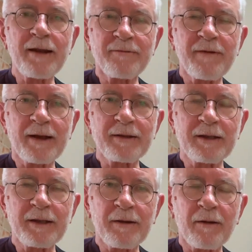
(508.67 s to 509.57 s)
effect
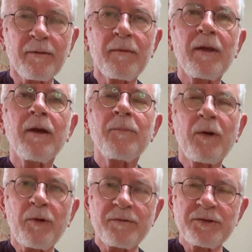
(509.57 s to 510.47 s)
in here,
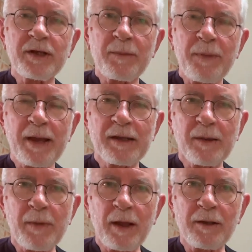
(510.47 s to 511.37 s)
but we've syncopated
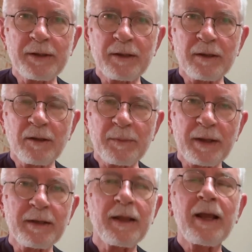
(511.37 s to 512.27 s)
the melody a little
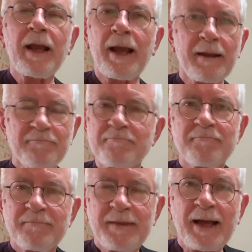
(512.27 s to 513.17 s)
bit. And
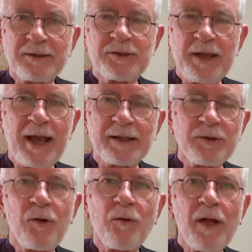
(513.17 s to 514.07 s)
that just adds
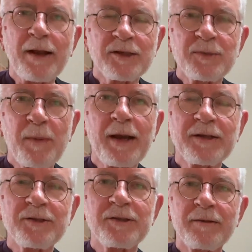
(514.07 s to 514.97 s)
a whole lot of
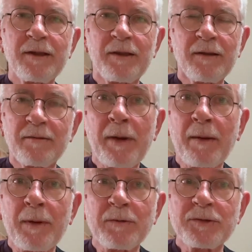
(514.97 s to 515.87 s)
spice to the bare
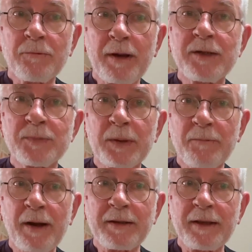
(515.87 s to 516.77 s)
bones arrangement
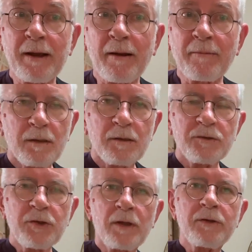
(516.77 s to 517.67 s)
right there.
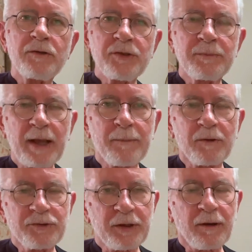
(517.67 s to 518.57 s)
So I'll do some
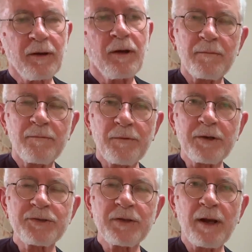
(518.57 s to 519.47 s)
demos here.
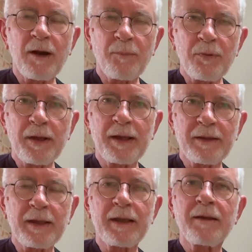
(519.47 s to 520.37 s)
First, I'll play
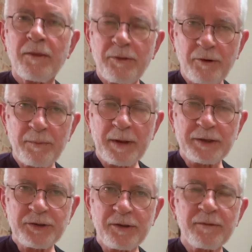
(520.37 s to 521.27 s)
the 3rd
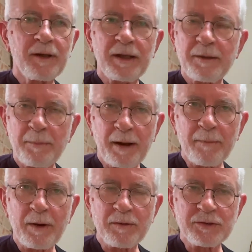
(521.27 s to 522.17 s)
measure in the bare
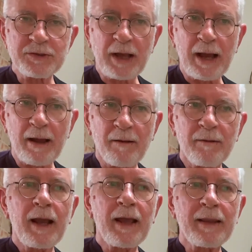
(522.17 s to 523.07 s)
bones style,
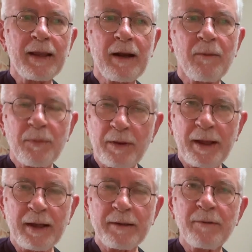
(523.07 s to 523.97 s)
and then I'll
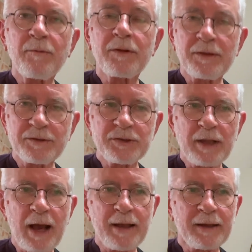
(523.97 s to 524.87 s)
play it with the
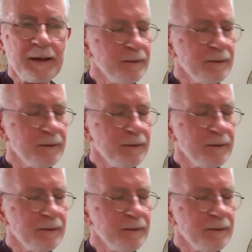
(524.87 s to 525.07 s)
slide in it.